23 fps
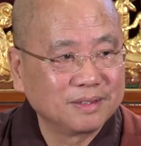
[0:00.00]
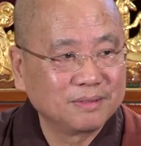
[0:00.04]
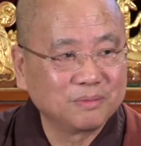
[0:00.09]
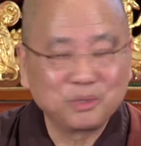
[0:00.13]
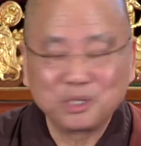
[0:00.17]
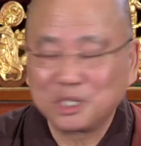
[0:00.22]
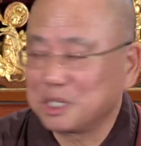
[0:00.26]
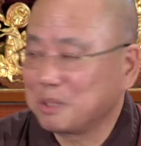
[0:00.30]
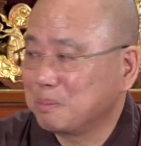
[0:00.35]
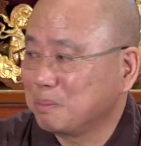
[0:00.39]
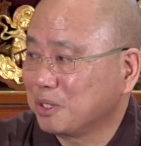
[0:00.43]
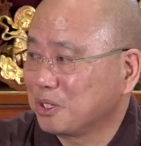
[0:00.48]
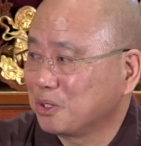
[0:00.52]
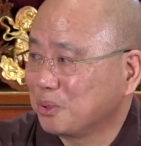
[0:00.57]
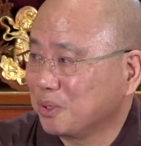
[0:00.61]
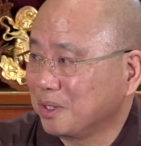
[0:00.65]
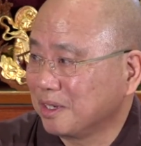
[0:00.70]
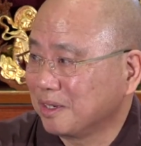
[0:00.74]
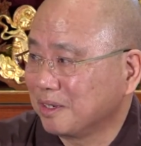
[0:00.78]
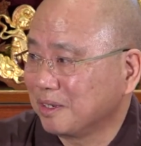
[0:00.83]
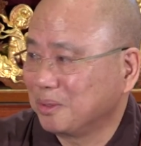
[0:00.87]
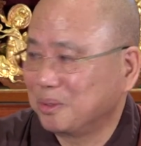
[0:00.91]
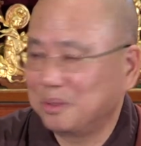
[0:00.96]
What is in
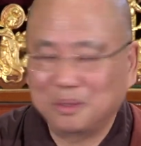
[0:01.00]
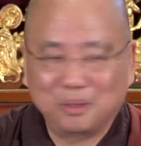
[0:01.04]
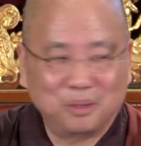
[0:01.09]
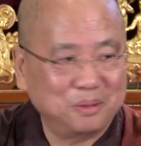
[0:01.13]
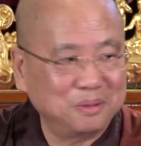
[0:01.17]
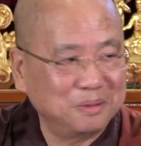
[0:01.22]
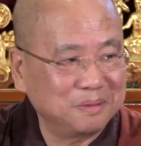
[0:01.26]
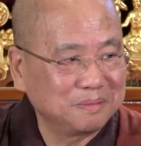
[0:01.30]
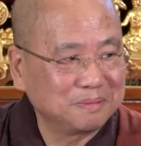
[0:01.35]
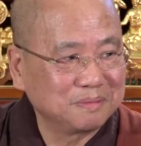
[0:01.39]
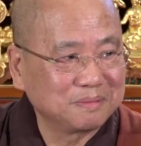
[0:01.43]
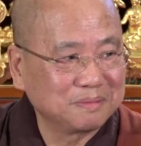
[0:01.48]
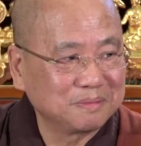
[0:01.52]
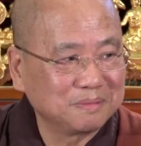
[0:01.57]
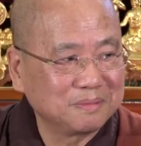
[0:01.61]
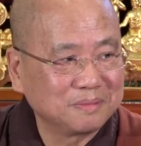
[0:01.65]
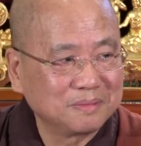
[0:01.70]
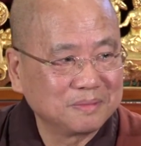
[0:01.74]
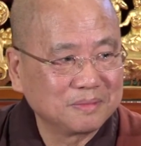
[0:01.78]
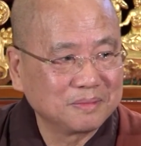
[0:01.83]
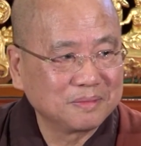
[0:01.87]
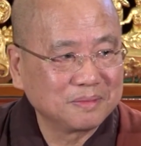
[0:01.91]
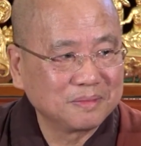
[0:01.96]
between? You know.
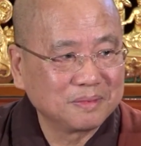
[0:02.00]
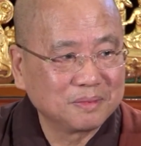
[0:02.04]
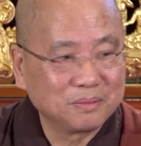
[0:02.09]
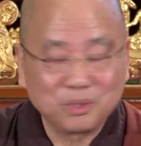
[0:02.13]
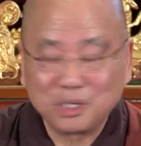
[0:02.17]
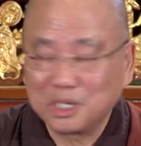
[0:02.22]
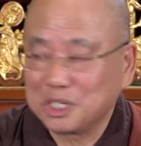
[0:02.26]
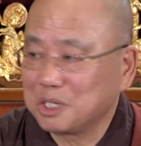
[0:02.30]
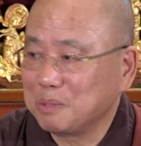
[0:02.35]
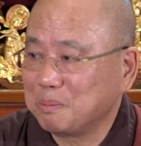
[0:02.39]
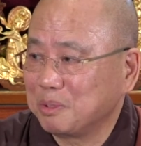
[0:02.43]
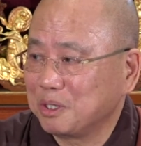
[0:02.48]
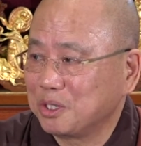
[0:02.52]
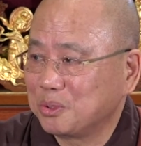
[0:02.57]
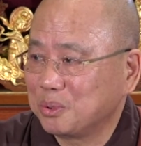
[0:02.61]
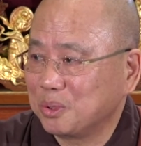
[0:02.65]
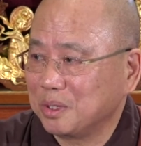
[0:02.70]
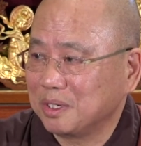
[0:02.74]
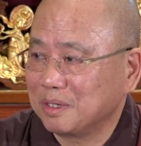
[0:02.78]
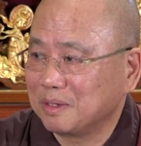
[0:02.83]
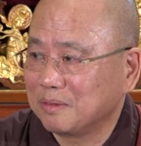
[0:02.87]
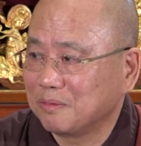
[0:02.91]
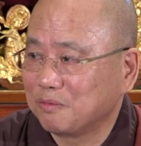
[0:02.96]
What is in
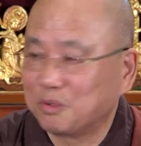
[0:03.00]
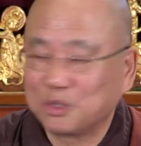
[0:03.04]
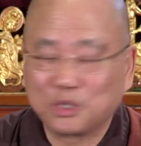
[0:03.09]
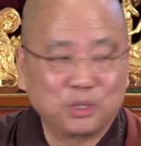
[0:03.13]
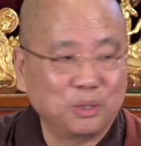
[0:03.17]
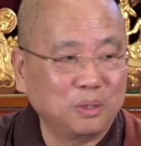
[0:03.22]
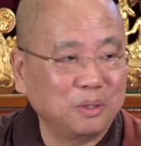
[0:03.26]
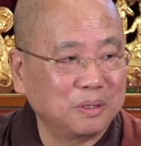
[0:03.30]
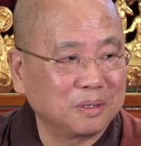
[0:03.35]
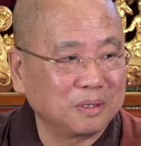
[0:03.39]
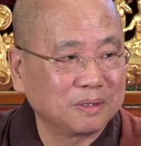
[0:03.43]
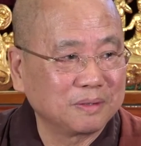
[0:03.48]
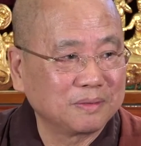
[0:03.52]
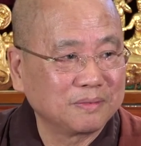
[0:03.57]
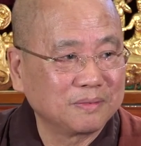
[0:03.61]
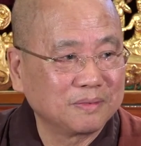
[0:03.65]
between? For sure.